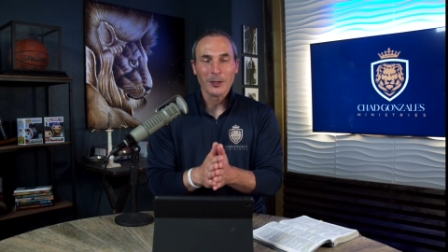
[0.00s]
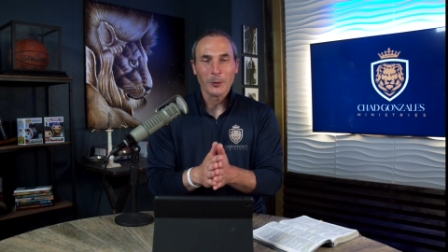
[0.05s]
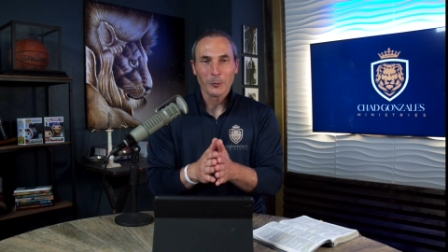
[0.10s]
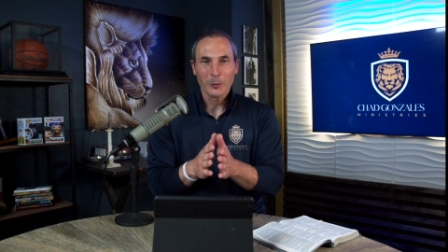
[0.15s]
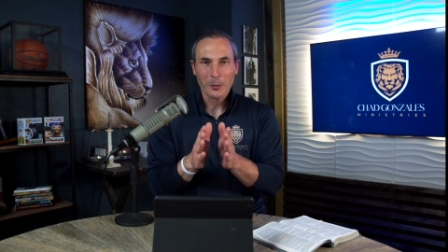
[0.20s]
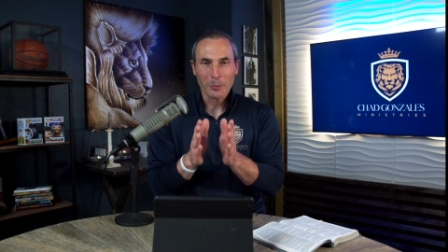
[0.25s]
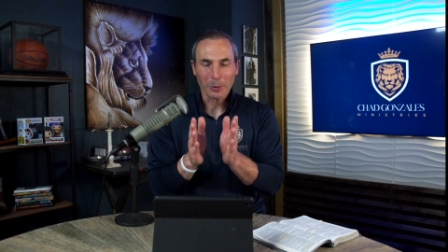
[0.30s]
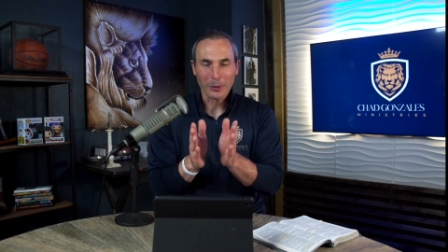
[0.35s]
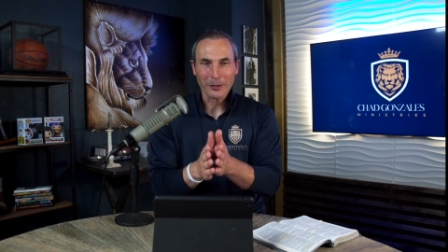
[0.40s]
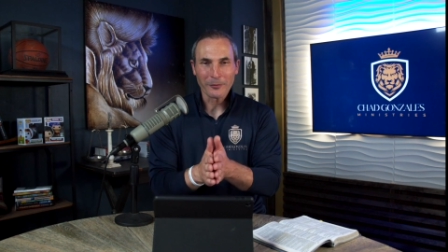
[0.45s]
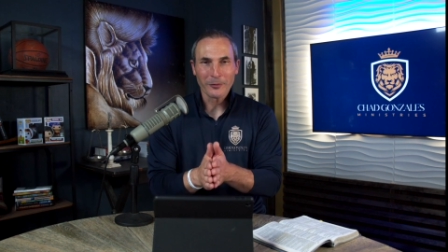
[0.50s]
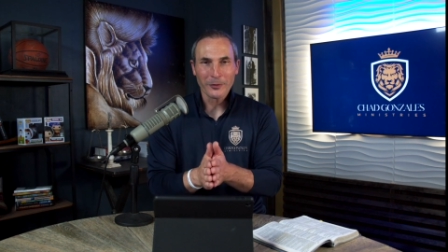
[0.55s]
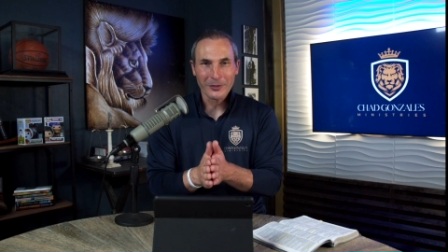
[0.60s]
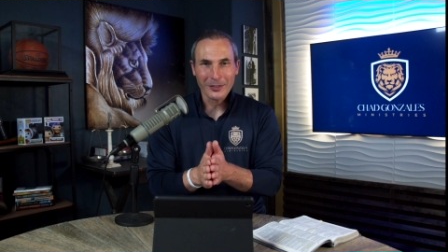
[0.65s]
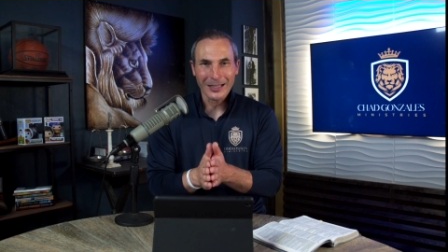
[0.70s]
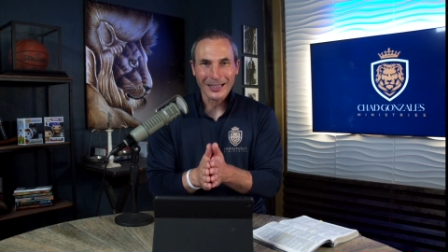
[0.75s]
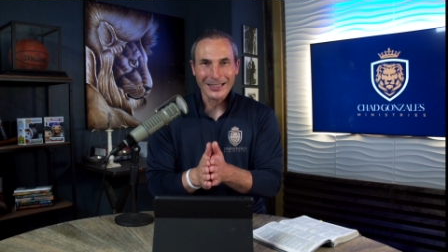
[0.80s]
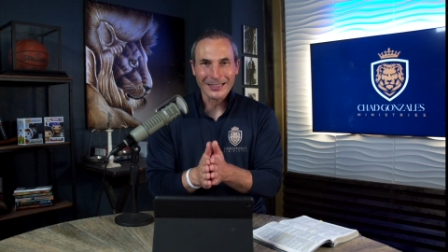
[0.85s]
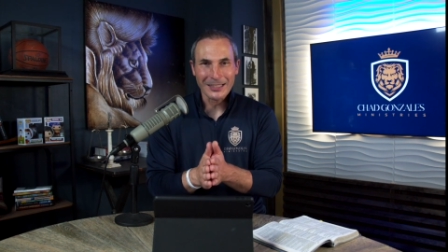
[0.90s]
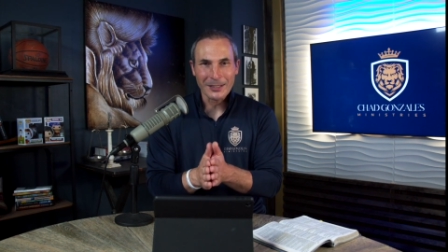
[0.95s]
We pray for you
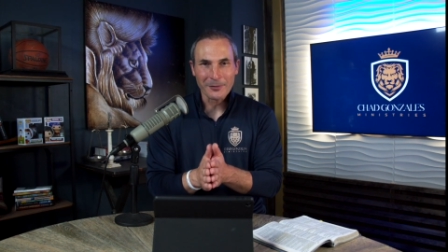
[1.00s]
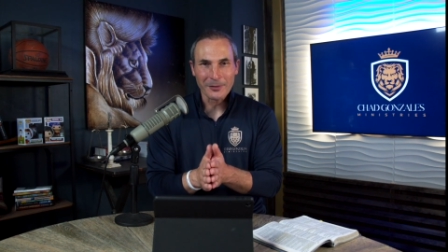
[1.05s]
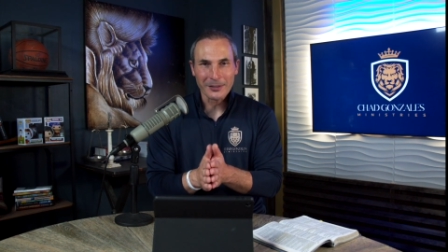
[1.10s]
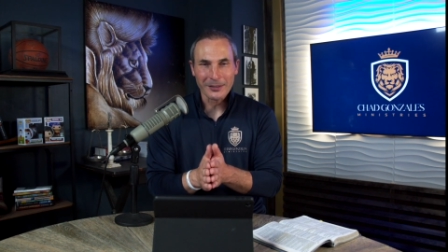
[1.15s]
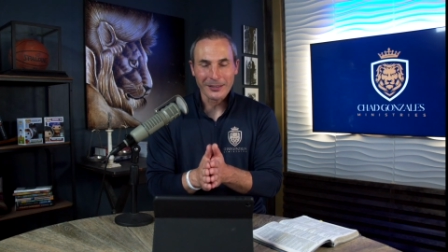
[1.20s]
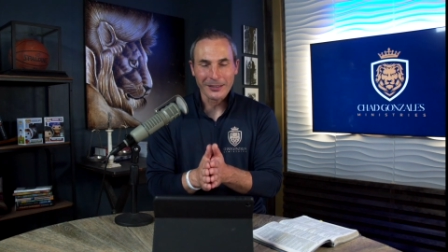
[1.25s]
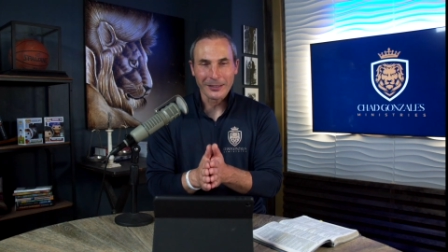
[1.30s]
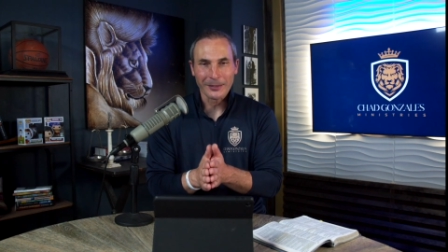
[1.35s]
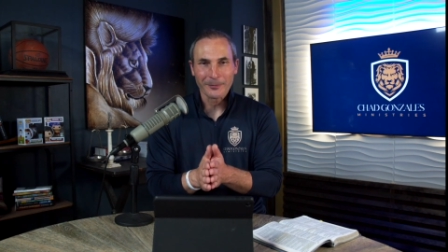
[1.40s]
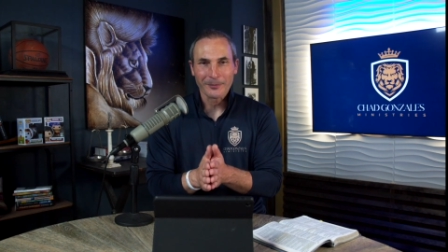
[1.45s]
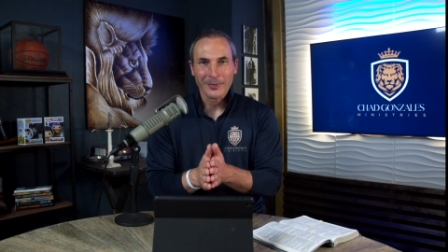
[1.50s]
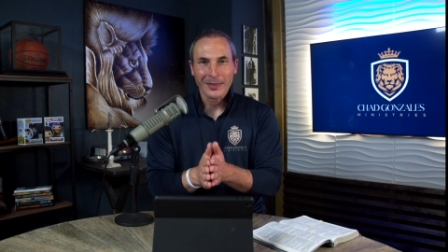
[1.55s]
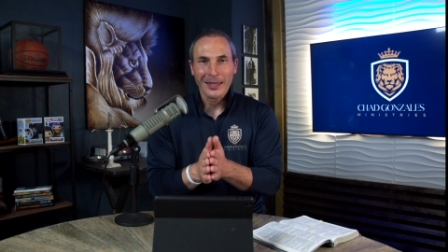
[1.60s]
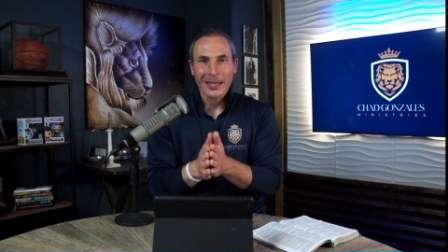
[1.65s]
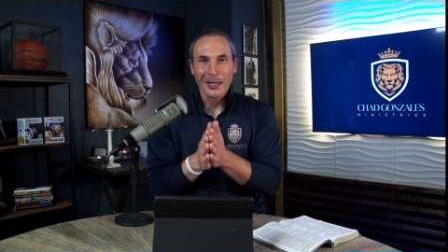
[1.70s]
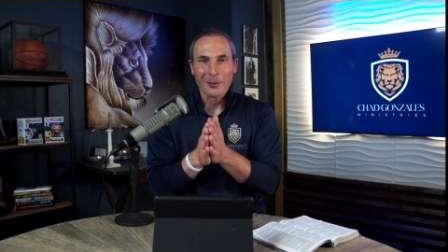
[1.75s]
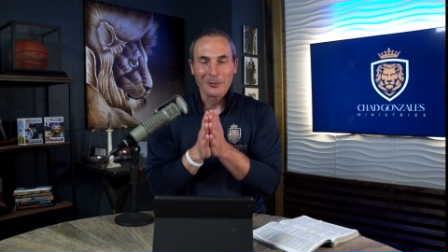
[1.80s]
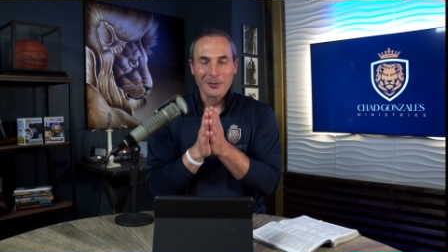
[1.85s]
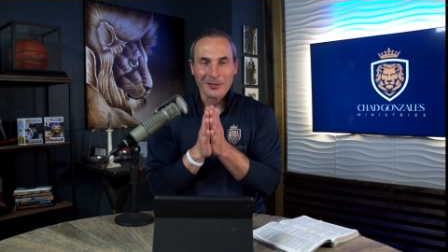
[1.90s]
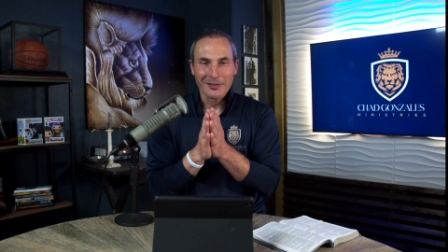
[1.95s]
guys every day,
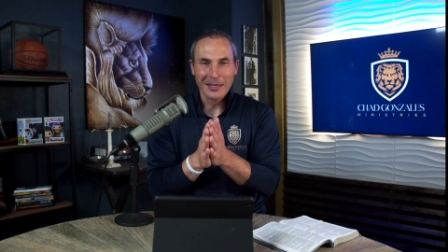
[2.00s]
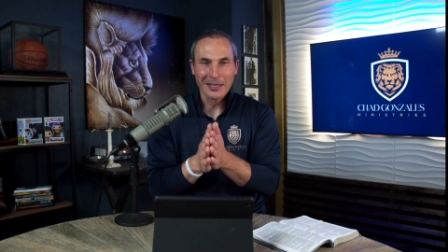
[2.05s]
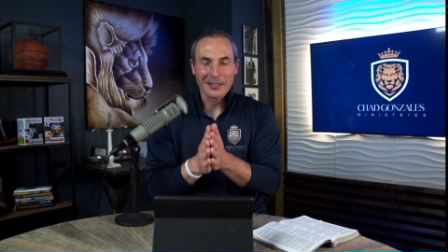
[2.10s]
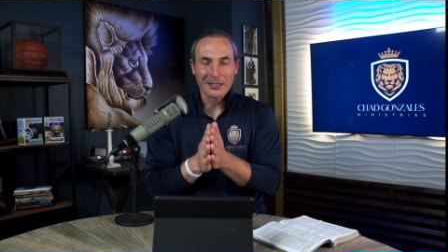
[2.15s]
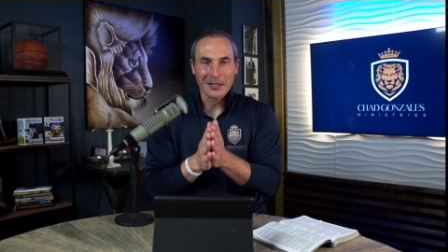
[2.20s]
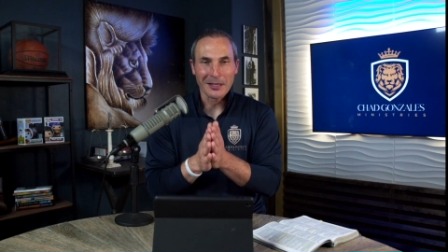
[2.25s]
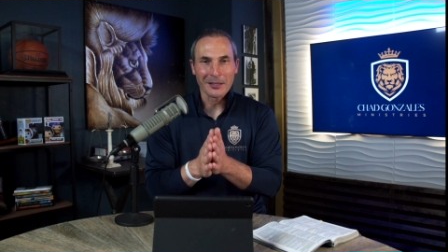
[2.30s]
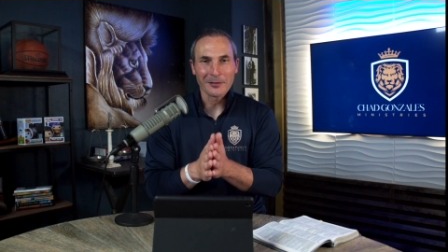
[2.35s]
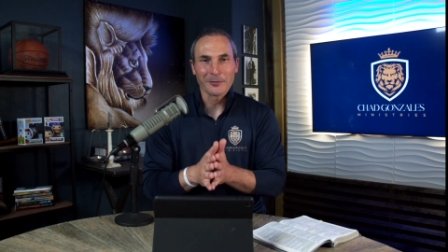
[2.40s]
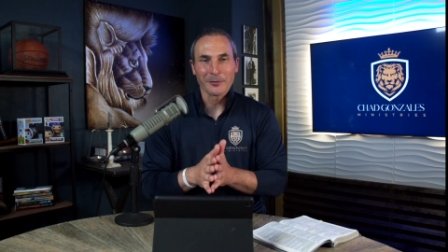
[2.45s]
and we thank God